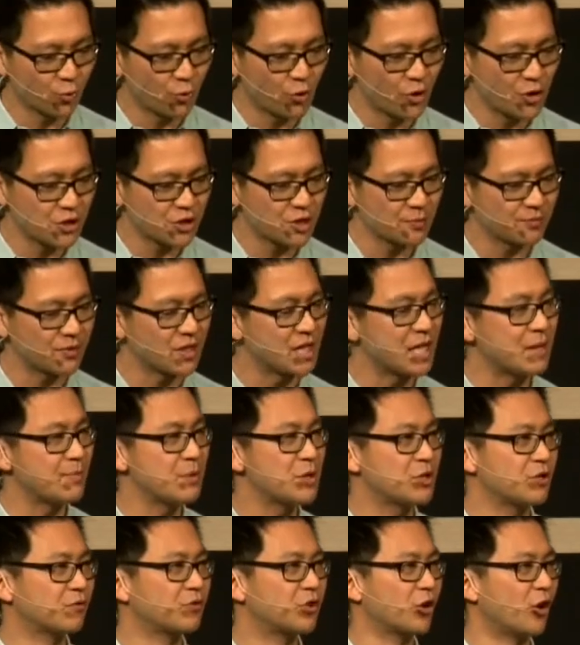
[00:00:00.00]
worship the
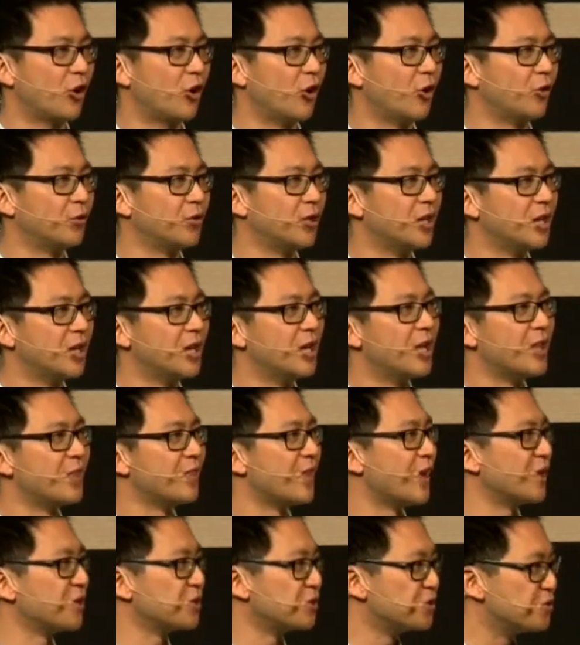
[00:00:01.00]
image of God
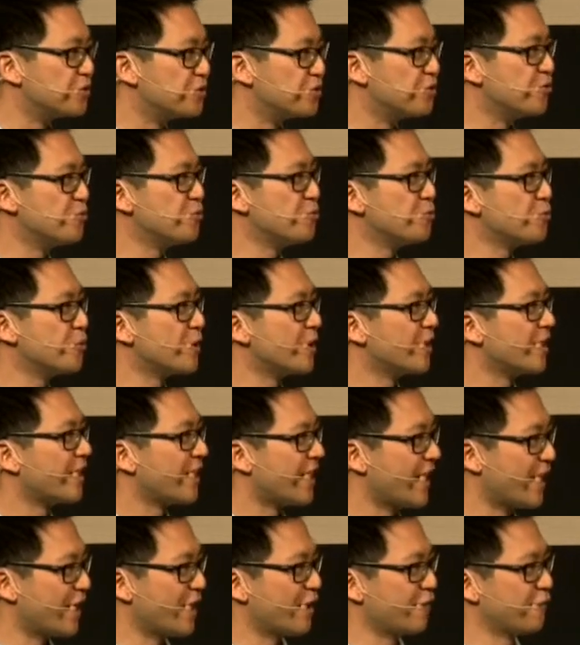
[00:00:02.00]
that you
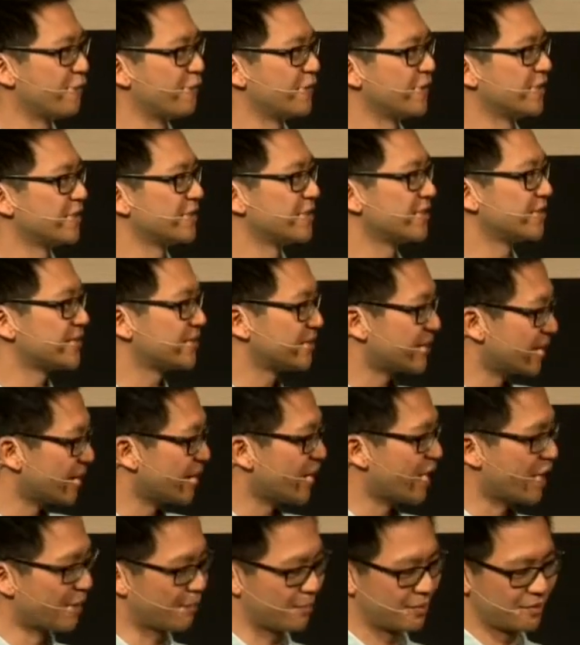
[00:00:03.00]
have set
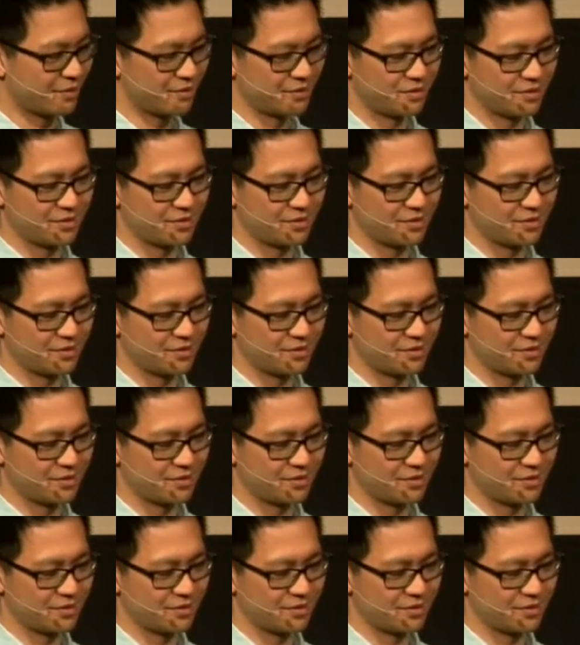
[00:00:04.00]
up.